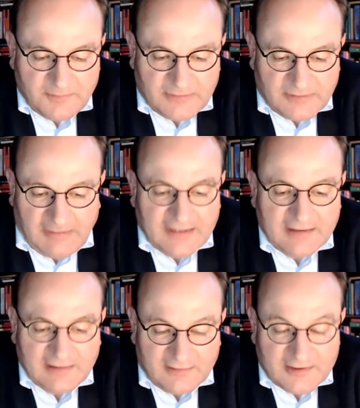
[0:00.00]
but by
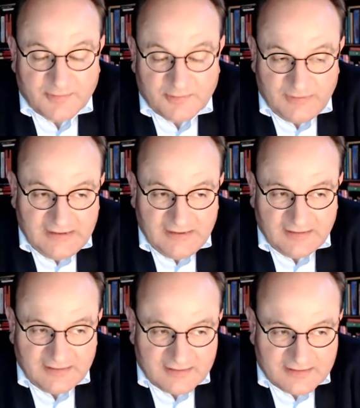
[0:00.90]
and large, what we
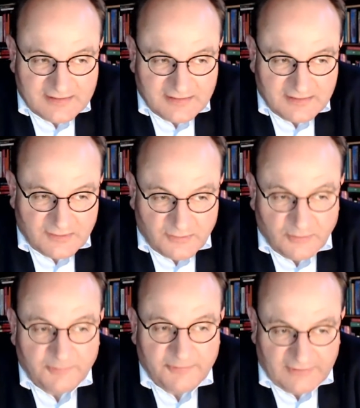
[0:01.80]
need is
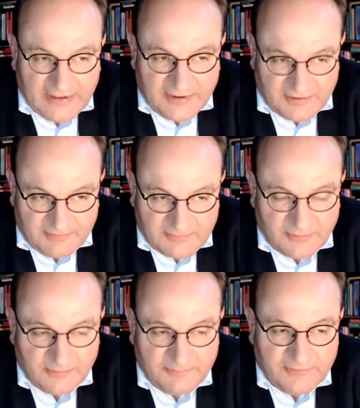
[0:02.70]
cooperation,
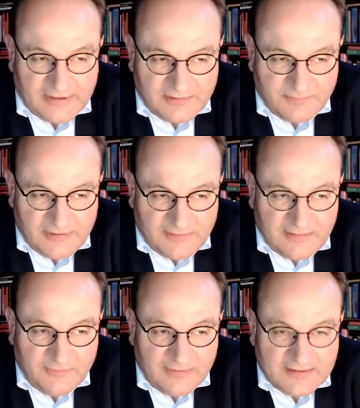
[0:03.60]
cooperation between
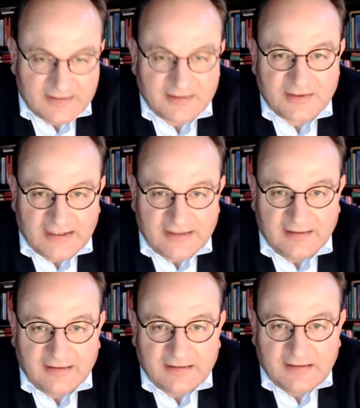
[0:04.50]
the US and China.